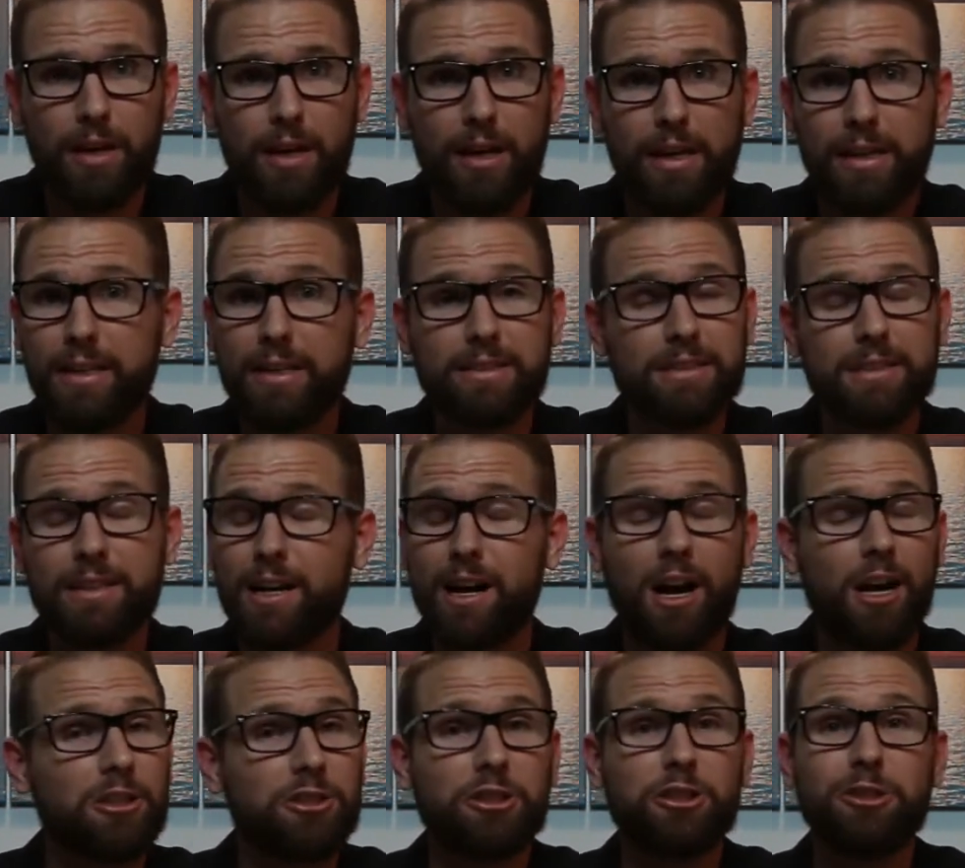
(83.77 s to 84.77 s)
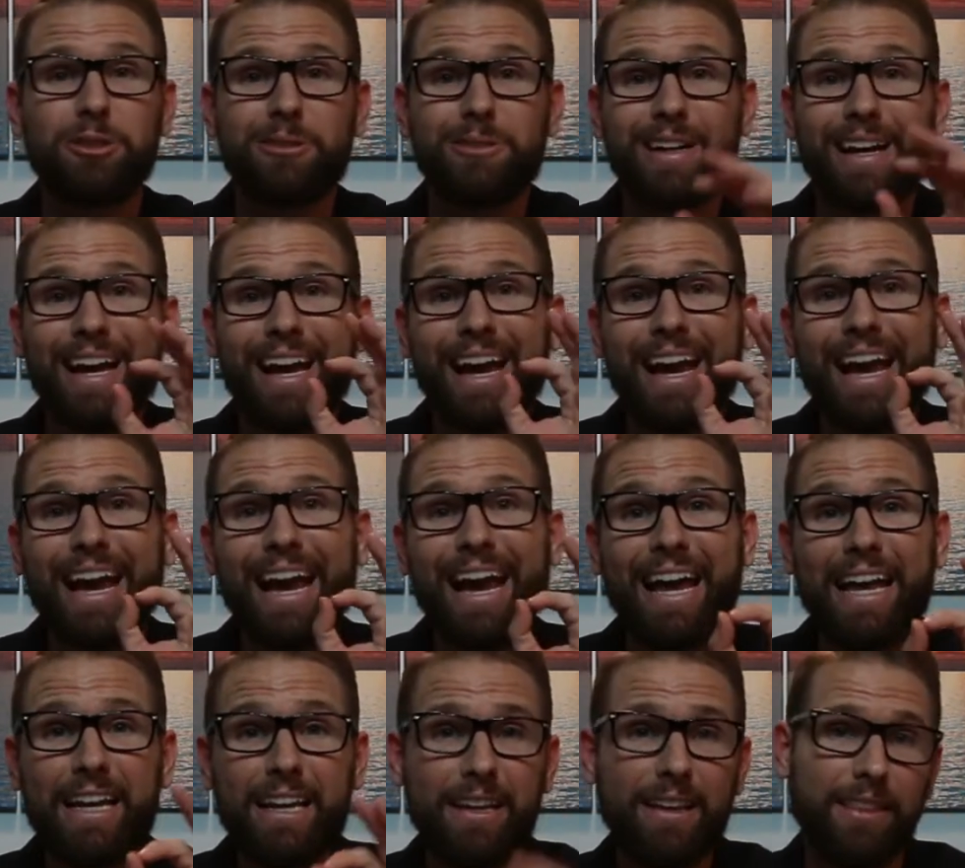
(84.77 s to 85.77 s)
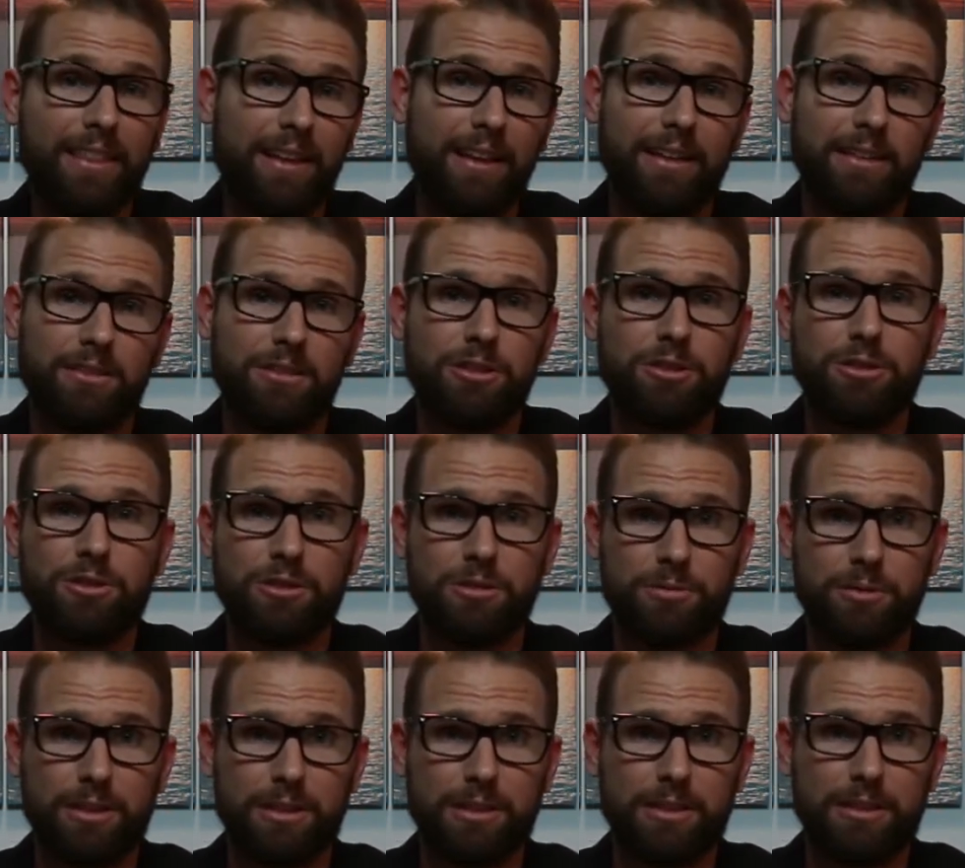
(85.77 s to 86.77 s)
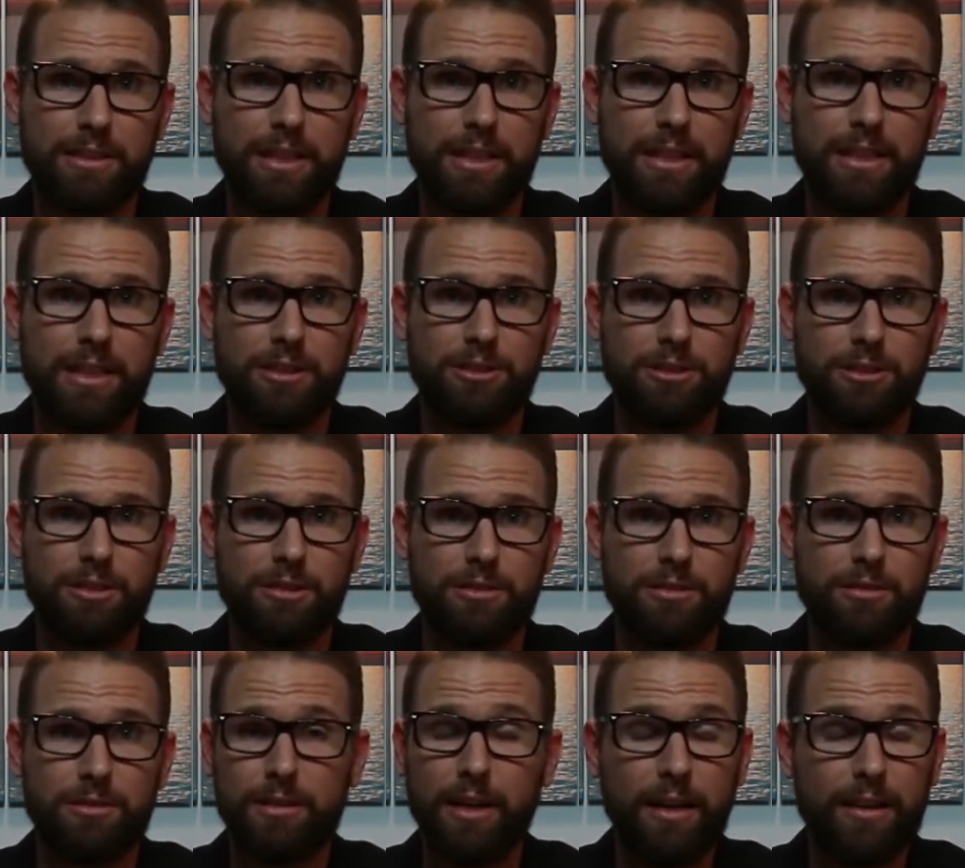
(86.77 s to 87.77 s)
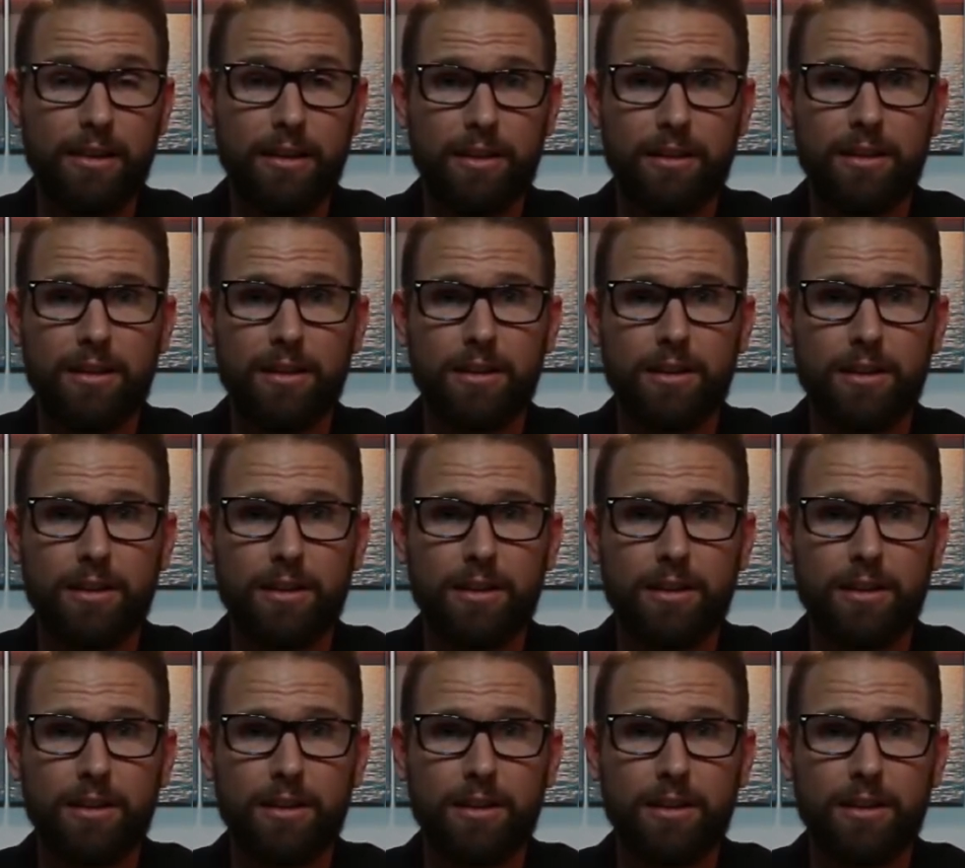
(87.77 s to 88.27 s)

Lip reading: it doesn't cost you anything to use a real estate agent. Nothing.